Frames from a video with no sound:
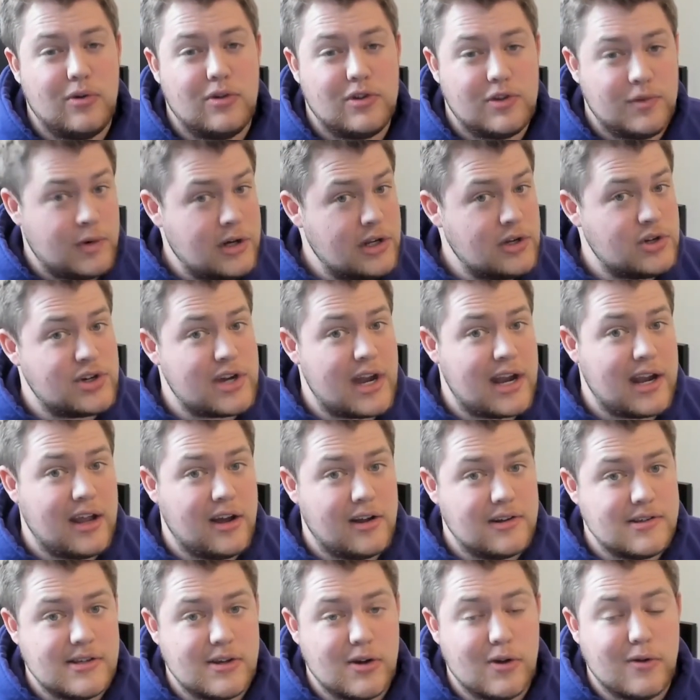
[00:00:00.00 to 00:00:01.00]
We do shiny
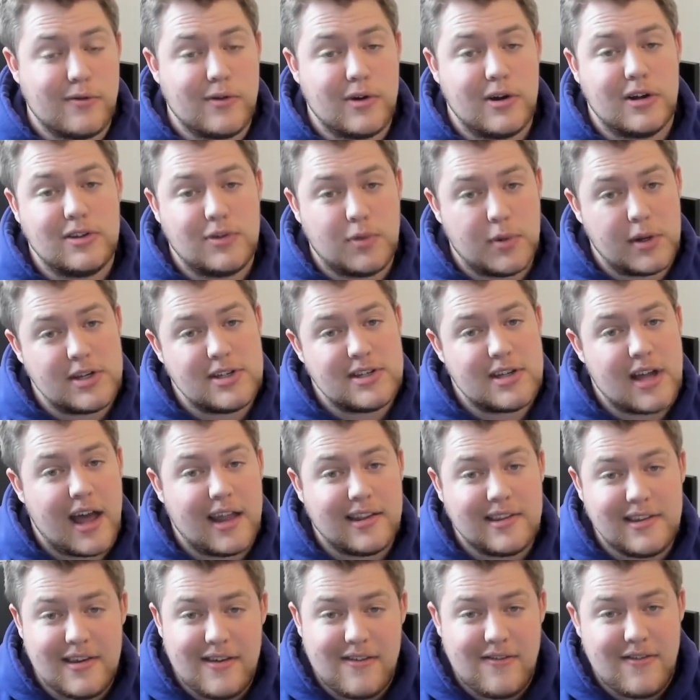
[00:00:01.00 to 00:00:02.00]
hunting over on
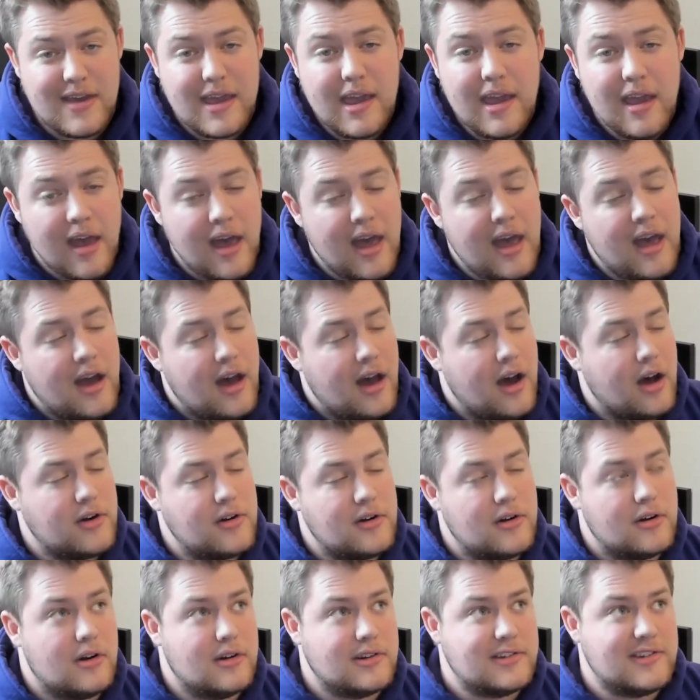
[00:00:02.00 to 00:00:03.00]

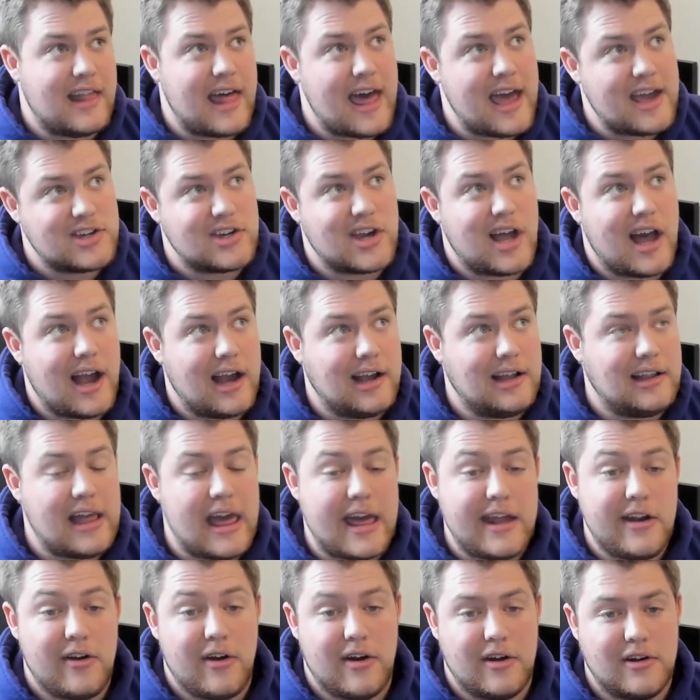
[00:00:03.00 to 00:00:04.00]

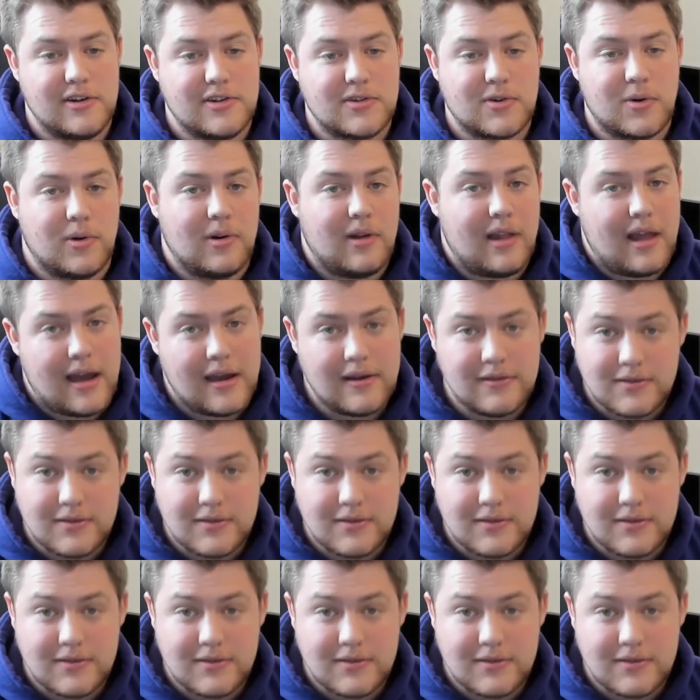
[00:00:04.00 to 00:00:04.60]
twitch.tv/Highlander_live.